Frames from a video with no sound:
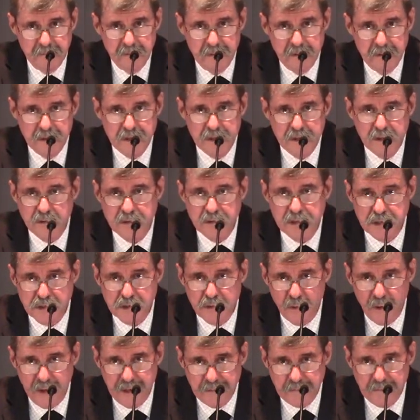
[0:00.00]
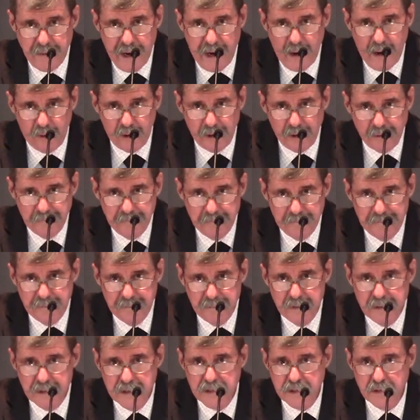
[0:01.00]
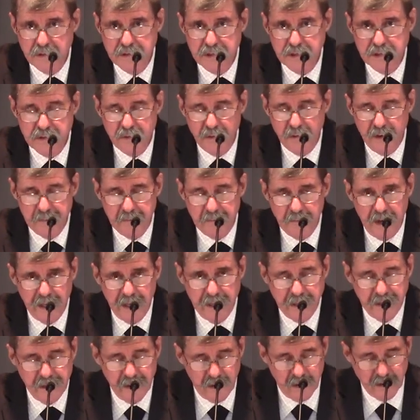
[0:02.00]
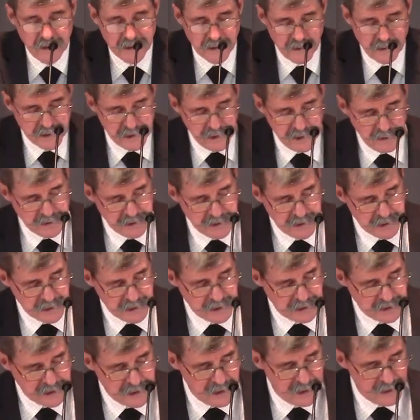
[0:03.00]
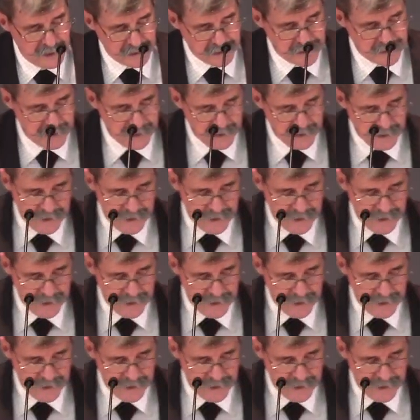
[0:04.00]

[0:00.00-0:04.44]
shows his great power, shows his great might. It also shows his intent.